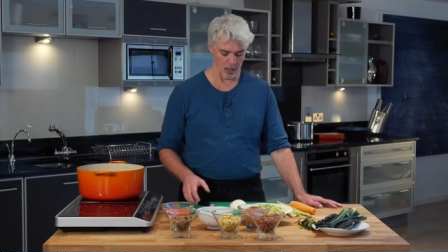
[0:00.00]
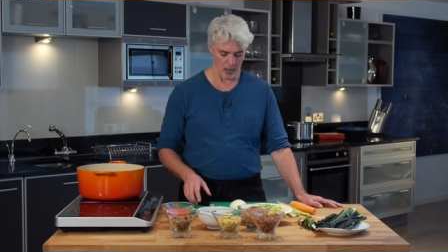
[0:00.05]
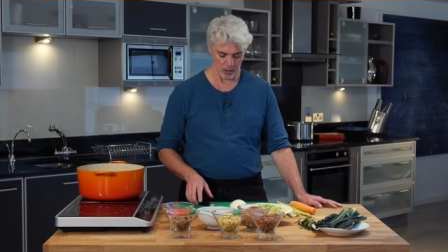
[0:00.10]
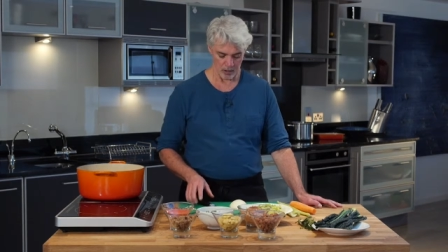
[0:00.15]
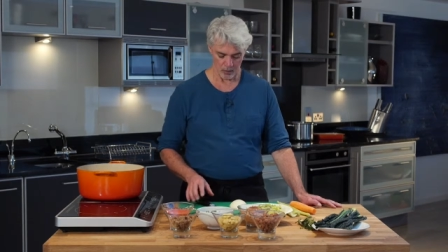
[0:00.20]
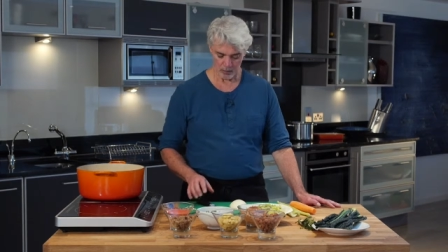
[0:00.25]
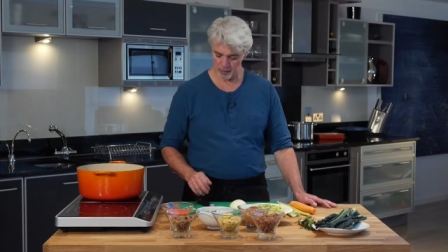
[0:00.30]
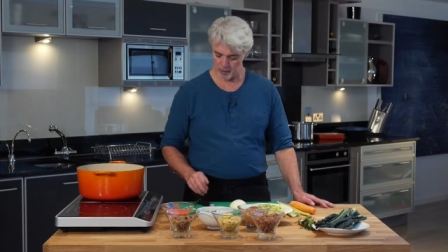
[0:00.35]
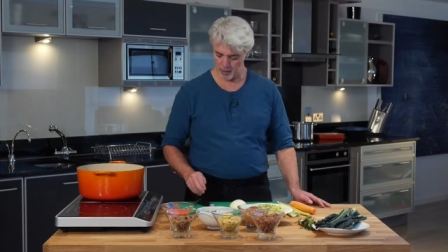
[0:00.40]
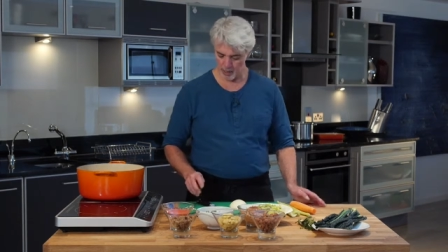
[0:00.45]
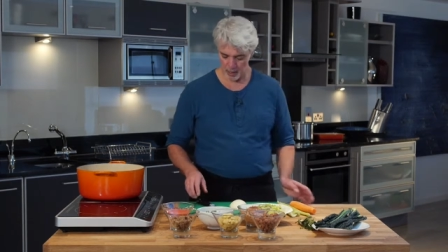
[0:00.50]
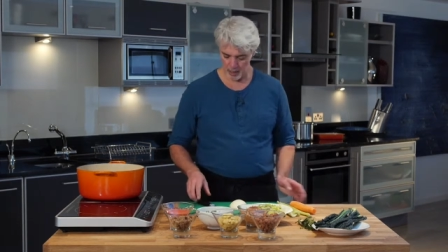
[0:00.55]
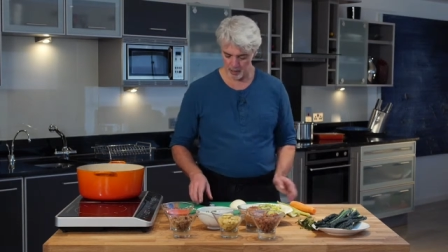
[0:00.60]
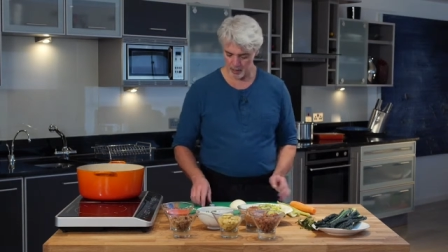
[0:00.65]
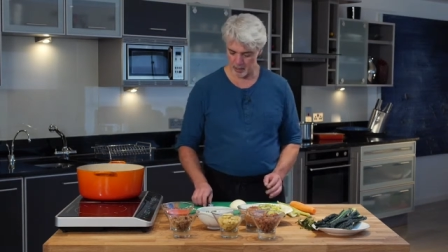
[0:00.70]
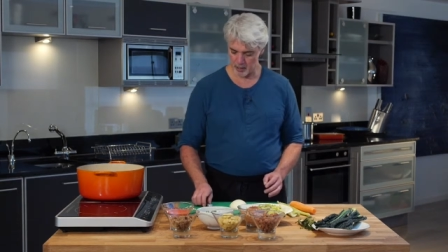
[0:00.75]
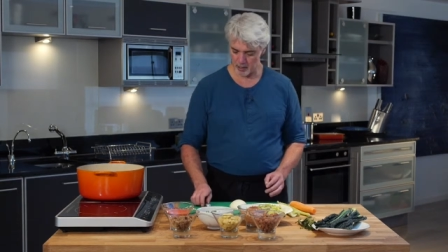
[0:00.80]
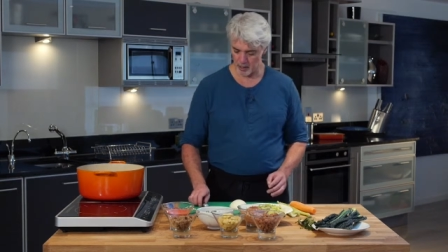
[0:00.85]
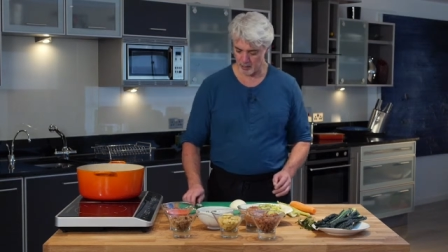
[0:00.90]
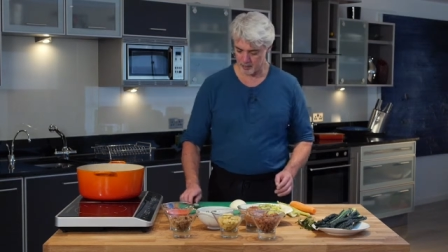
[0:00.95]
So with the
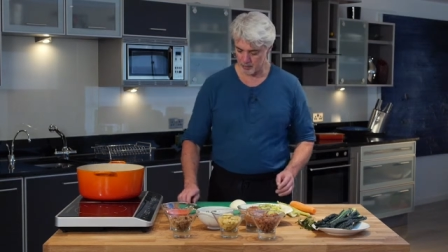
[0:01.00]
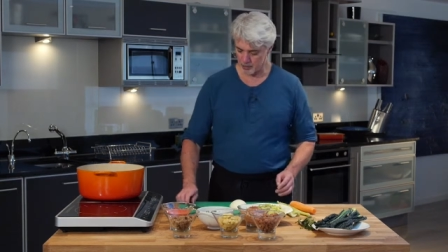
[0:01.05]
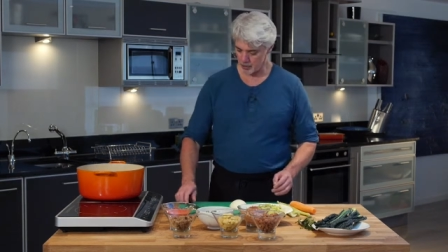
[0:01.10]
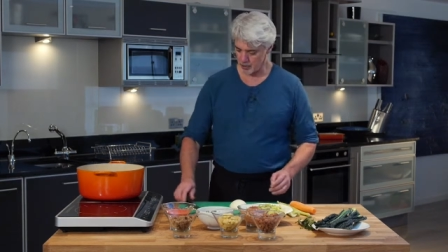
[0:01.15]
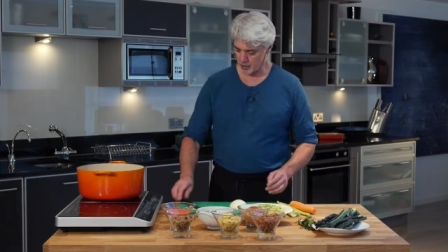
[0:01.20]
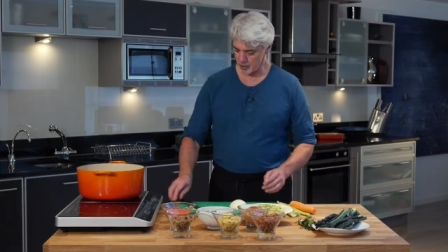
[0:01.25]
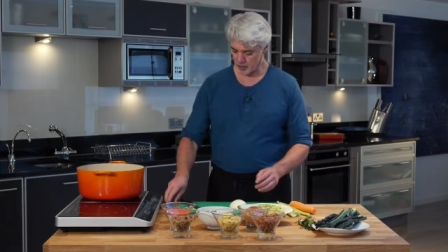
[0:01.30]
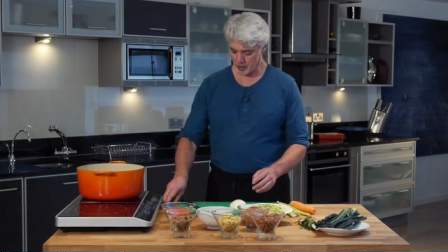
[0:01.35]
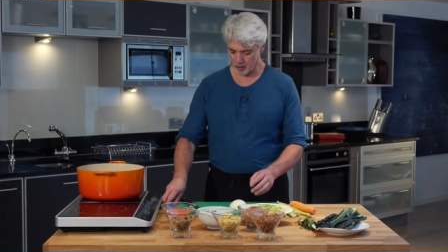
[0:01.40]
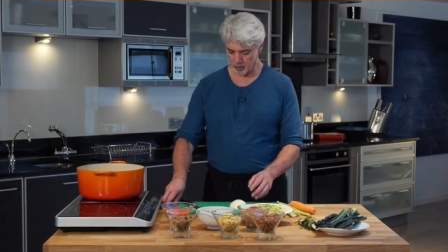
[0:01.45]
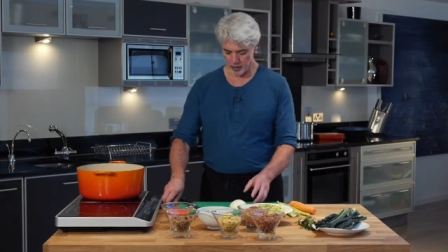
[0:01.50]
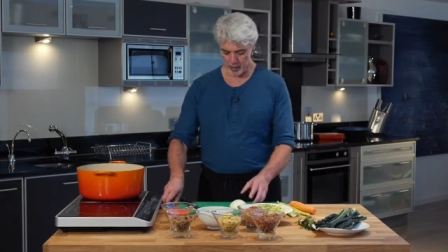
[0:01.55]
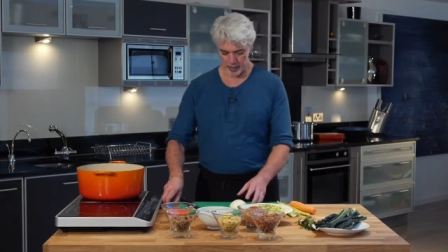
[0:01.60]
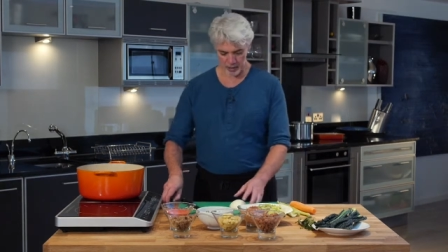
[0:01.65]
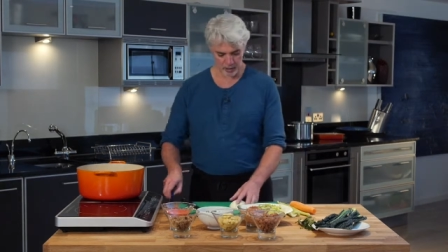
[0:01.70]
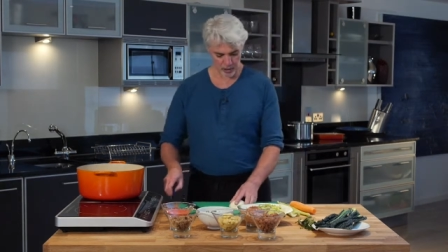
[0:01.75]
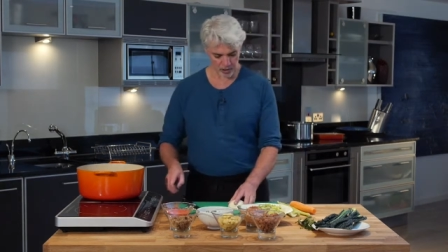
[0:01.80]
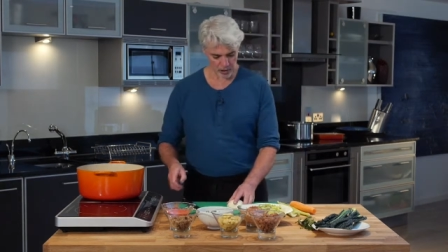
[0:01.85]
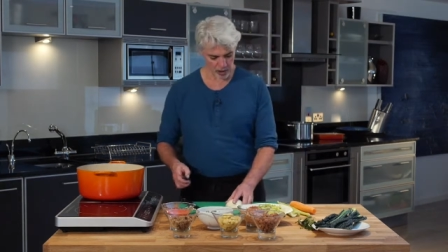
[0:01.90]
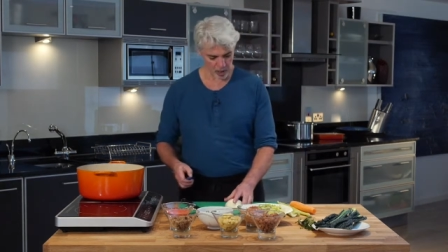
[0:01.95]
onion, I'm just going to go ahead
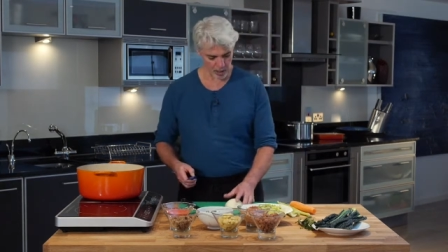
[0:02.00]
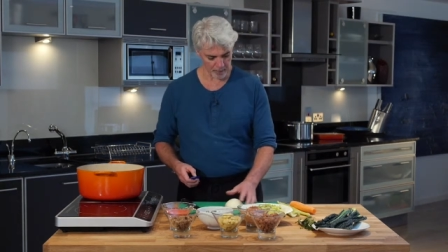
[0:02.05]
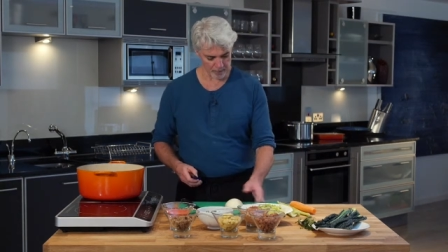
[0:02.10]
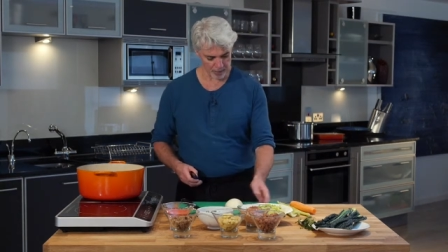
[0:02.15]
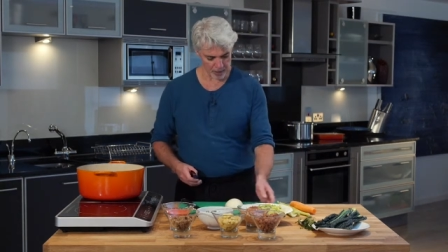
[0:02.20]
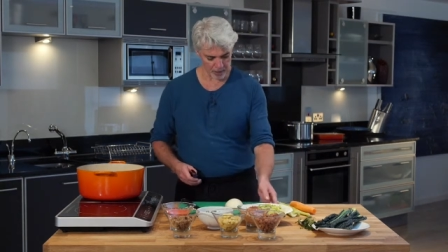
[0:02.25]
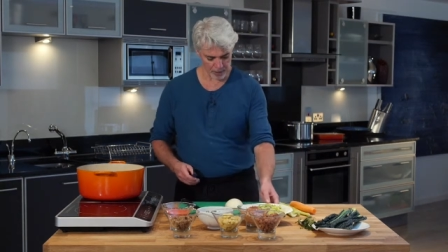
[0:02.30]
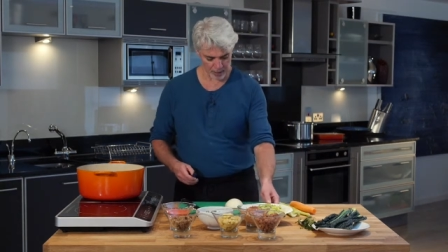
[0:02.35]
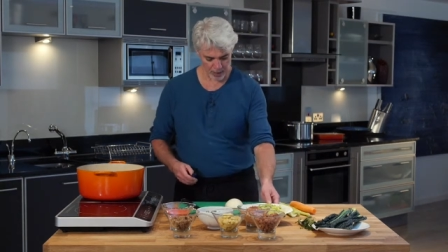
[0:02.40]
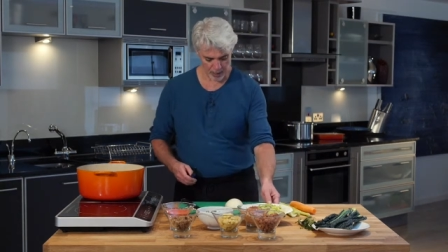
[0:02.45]
and chop this